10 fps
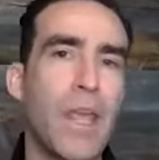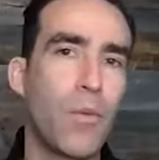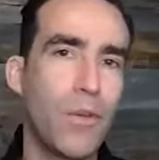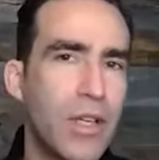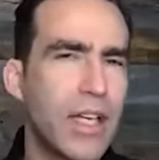
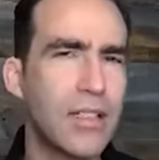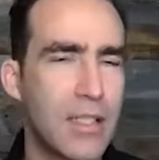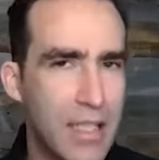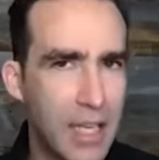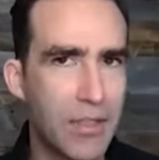When you get
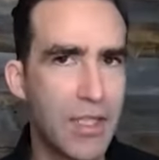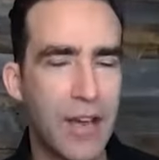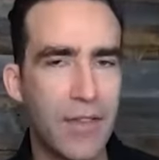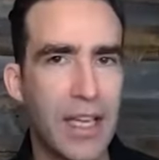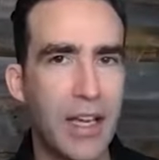into Sales
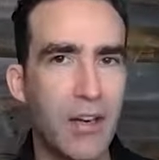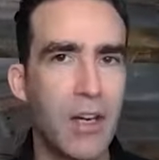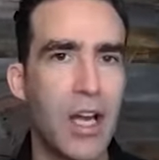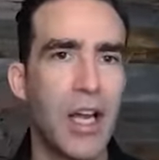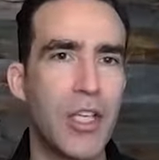
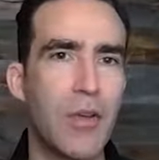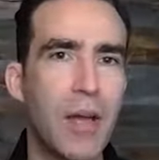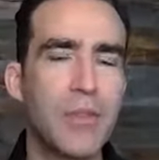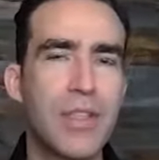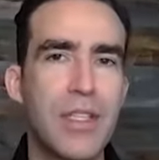Navigator, you're
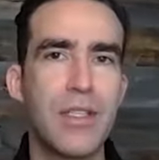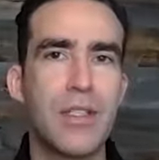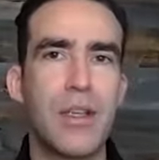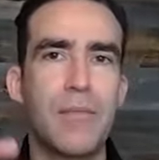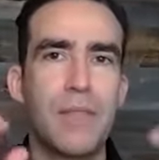able
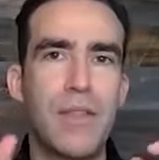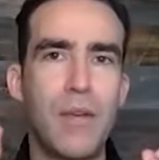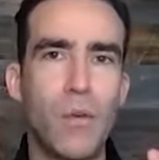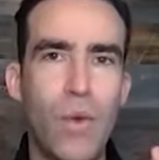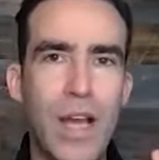to
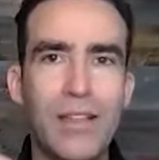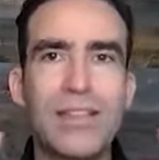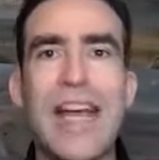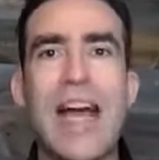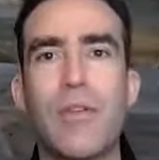whittle
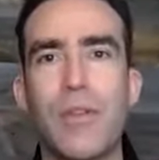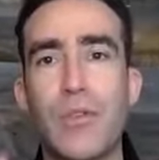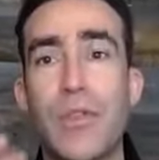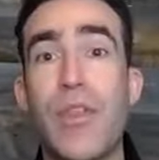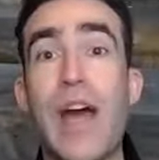down
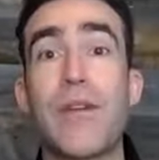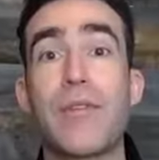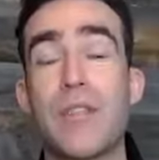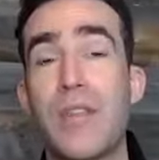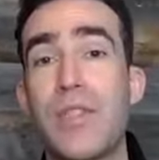those
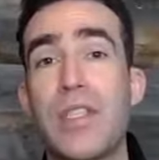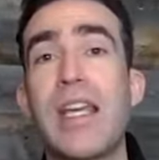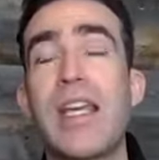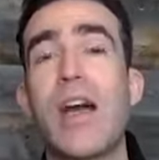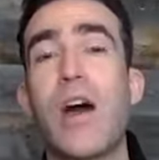thousands of
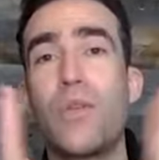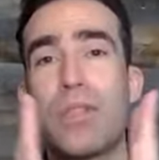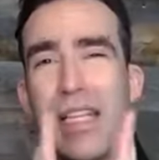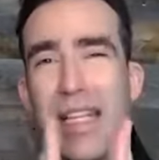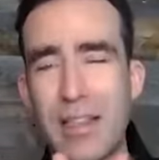
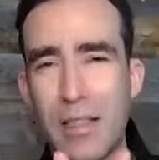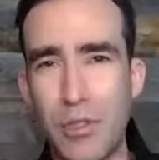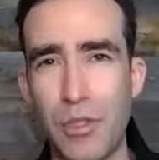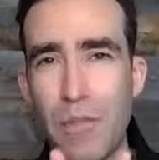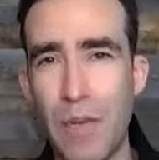CEOs and get them
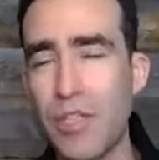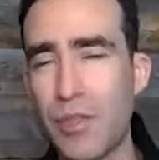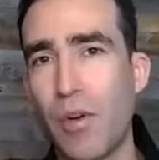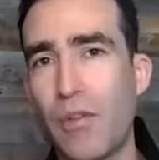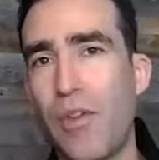to a
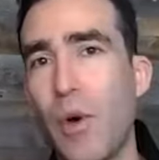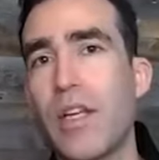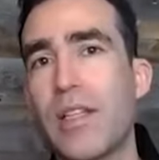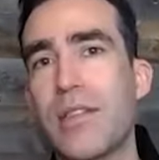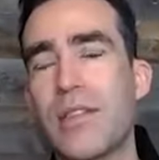much more
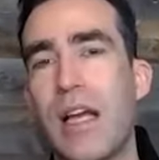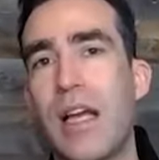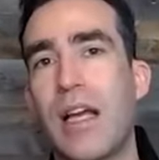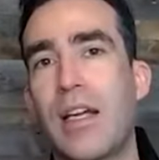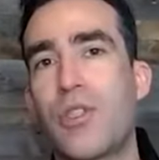focused
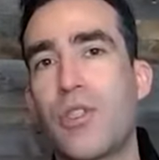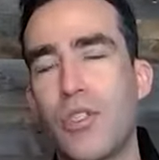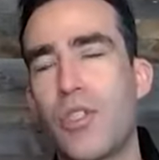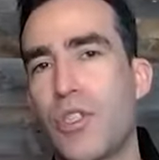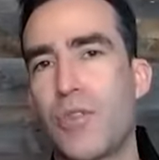
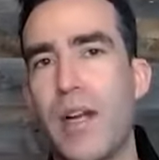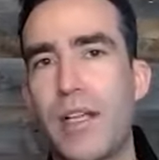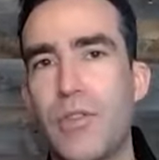search string.